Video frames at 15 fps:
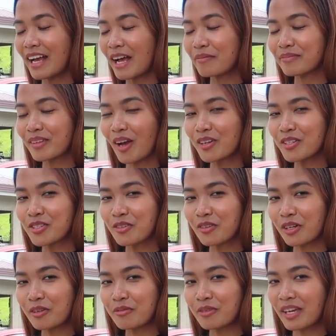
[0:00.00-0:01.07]
I'm not
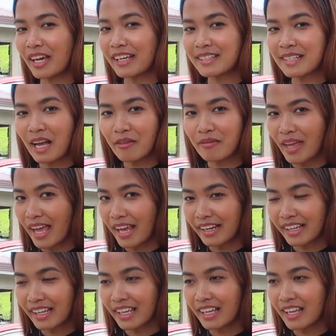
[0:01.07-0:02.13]
sure if you guys have
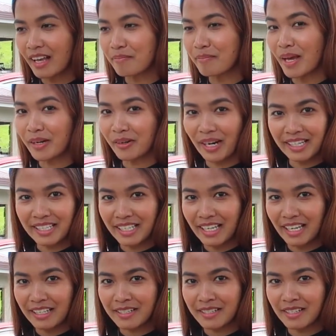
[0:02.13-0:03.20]
any better
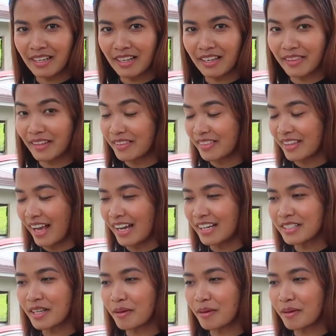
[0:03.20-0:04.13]
ideas than that.